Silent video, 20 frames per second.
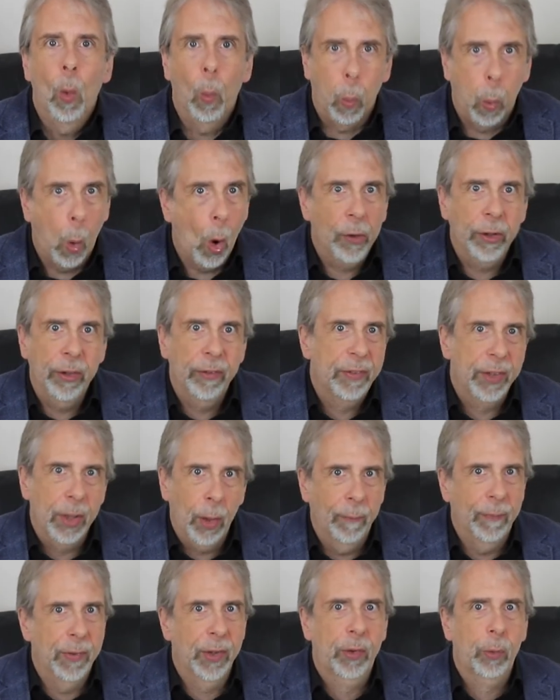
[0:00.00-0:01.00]
one of the
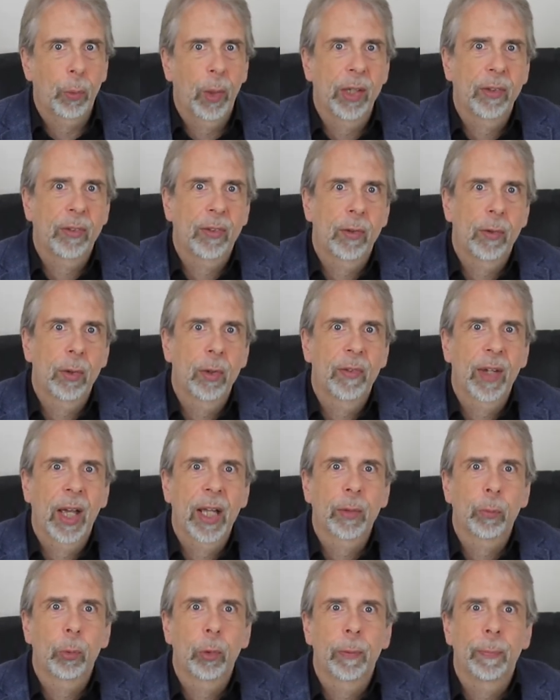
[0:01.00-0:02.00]
obvious ways to do
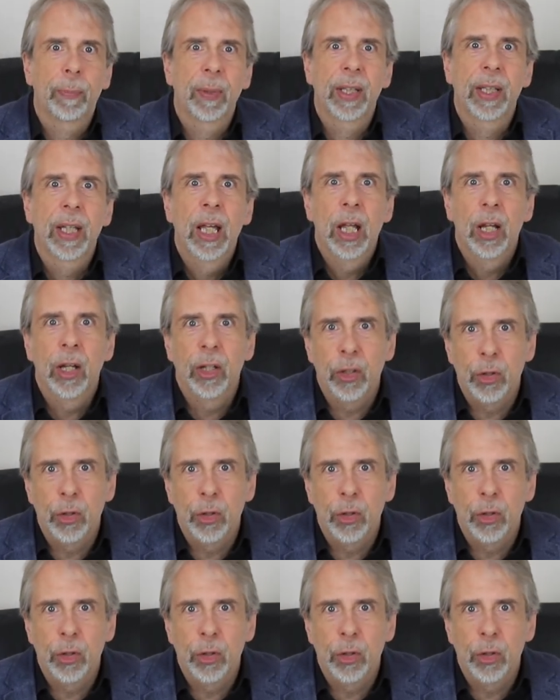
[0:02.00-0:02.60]
that would be